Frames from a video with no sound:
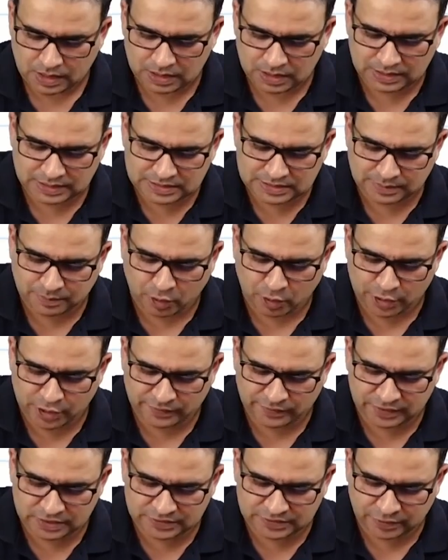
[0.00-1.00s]
That's the body
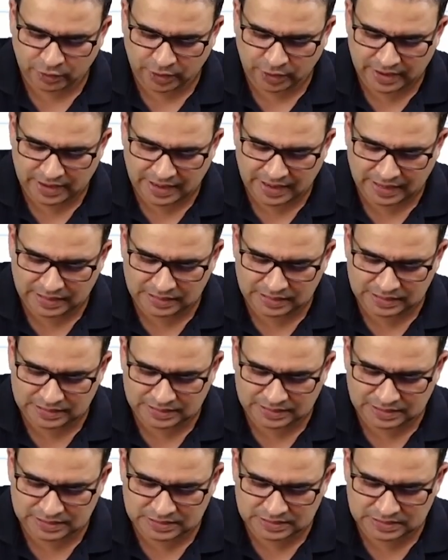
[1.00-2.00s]
of the sphenoid, and these
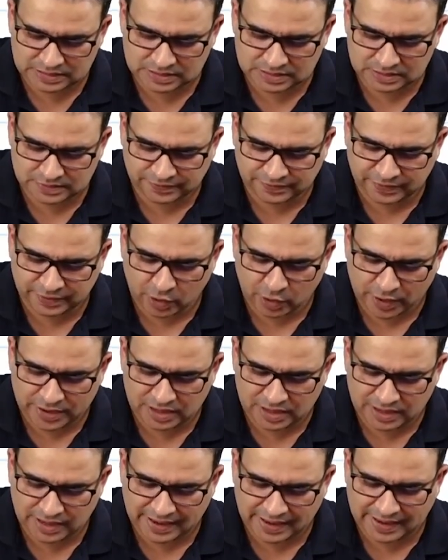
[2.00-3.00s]
are the
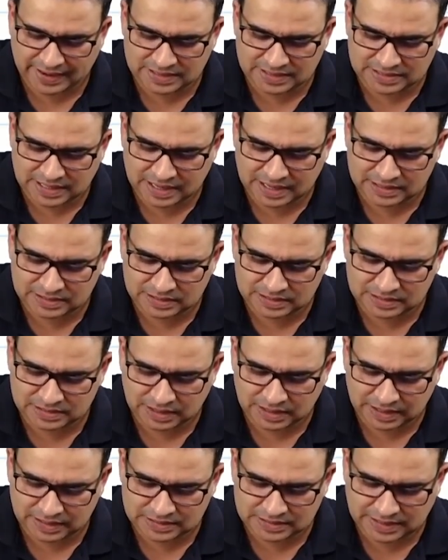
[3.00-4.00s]
sphenoidal air sinuses
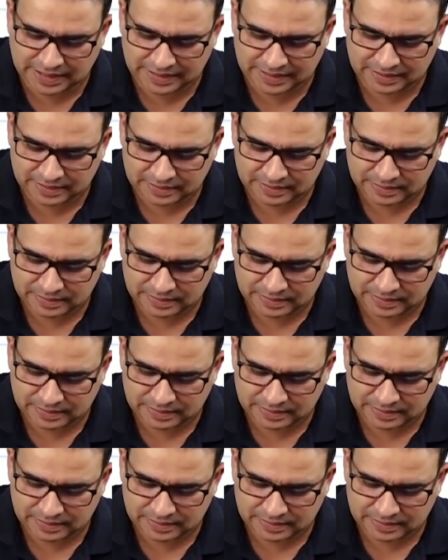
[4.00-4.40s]
inside.